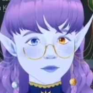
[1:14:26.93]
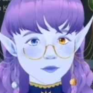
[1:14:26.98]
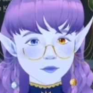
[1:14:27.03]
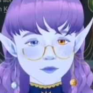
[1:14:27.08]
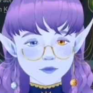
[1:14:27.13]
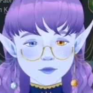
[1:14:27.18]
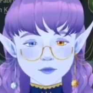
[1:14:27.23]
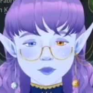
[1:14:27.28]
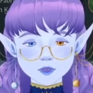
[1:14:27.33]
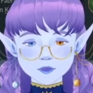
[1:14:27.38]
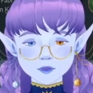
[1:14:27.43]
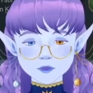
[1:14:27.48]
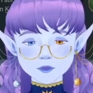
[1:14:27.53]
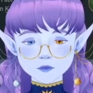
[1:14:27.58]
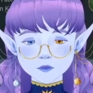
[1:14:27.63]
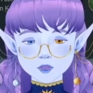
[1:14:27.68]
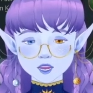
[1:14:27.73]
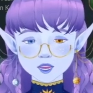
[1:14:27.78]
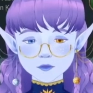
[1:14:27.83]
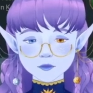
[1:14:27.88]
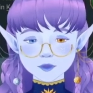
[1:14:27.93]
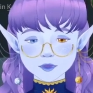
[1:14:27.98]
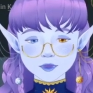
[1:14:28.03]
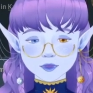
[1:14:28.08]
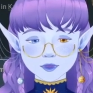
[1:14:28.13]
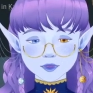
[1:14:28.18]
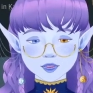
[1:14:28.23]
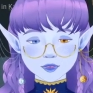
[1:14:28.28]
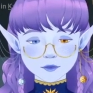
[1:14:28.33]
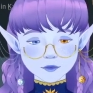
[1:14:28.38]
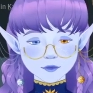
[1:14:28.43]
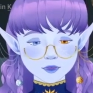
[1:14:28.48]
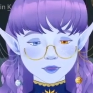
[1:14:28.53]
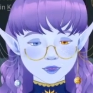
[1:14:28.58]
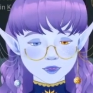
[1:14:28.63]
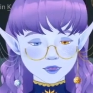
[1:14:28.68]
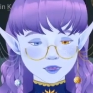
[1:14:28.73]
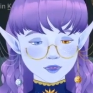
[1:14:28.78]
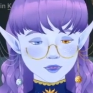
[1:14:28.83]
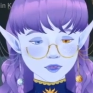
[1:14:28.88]
So I will accept
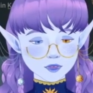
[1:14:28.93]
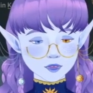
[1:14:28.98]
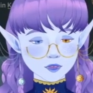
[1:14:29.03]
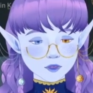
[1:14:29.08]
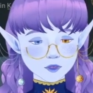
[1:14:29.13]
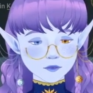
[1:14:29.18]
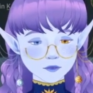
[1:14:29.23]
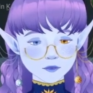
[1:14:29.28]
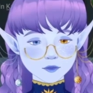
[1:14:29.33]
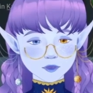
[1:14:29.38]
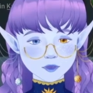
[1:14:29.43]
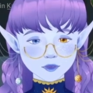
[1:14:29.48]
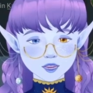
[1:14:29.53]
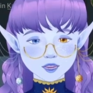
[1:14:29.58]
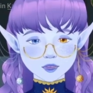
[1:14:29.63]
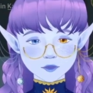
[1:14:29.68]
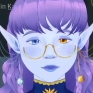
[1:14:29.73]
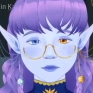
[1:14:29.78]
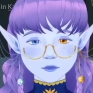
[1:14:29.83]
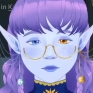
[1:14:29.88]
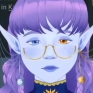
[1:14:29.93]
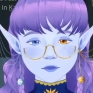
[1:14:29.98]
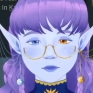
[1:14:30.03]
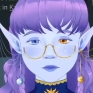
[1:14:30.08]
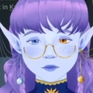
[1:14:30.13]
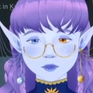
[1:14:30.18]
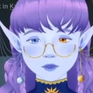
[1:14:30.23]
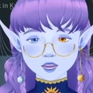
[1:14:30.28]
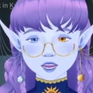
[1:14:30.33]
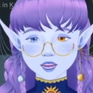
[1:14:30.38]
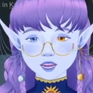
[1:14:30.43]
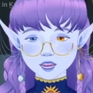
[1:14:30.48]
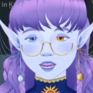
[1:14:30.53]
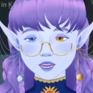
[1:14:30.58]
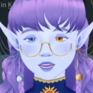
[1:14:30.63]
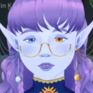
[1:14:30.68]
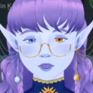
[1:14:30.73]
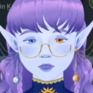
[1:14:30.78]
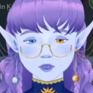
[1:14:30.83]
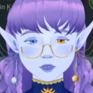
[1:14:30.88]
and hopefully that goes okay.
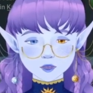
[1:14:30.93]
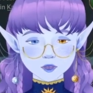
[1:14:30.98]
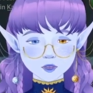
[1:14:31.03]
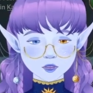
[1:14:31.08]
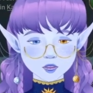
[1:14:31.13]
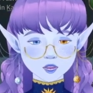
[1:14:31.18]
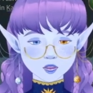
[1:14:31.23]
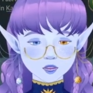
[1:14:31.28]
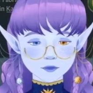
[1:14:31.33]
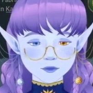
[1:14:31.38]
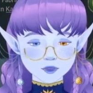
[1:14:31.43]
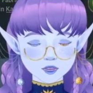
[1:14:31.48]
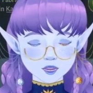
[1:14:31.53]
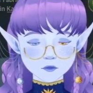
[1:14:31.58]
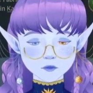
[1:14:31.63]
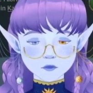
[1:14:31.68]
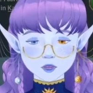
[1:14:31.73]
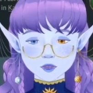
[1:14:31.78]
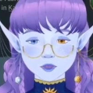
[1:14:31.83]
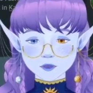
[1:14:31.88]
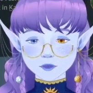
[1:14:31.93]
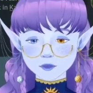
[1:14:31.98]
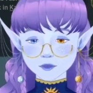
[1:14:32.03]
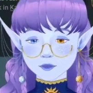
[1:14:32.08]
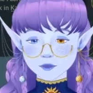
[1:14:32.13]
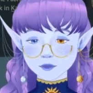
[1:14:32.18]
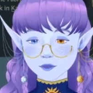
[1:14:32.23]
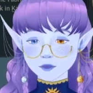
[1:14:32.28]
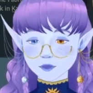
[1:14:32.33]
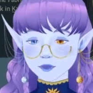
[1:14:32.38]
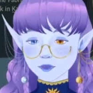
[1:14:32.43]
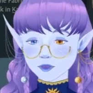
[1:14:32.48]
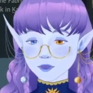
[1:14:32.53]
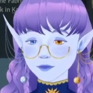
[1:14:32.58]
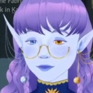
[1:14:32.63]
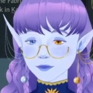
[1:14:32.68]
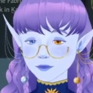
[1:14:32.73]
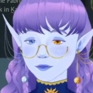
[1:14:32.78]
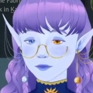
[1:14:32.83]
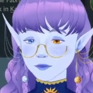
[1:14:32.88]
And once
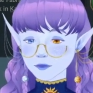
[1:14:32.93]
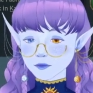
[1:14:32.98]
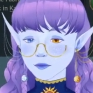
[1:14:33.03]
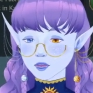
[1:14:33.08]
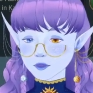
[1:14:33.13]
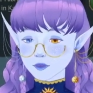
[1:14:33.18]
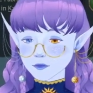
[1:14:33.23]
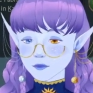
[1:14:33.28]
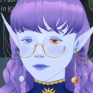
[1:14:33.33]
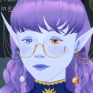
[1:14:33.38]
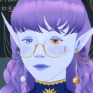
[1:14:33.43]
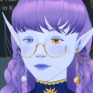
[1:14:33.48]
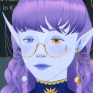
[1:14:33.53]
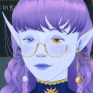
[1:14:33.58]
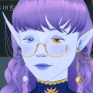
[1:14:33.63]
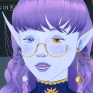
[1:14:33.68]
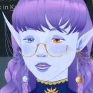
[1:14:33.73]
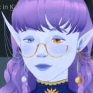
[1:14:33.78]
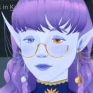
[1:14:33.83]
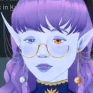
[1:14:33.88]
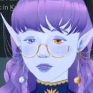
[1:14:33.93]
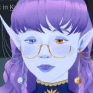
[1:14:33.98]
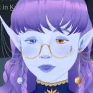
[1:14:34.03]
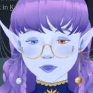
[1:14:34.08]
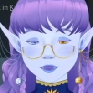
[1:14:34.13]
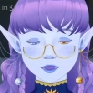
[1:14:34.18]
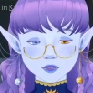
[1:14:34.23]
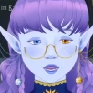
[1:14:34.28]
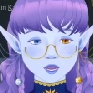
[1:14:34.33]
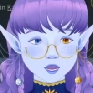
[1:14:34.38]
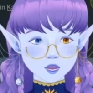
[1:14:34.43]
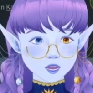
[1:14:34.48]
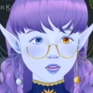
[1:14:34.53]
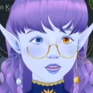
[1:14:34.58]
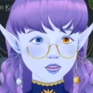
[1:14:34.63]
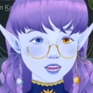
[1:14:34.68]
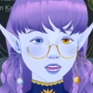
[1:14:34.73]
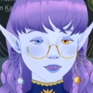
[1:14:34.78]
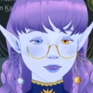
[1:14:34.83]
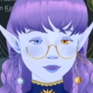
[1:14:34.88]
Bene-Israel
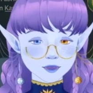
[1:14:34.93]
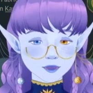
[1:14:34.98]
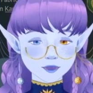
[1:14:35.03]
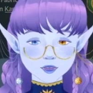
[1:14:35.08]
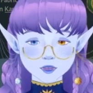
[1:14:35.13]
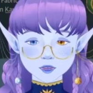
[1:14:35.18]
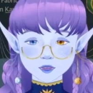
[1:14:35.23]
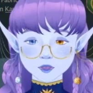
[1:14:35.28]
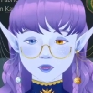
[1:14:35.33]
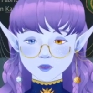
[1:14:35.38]
gets here,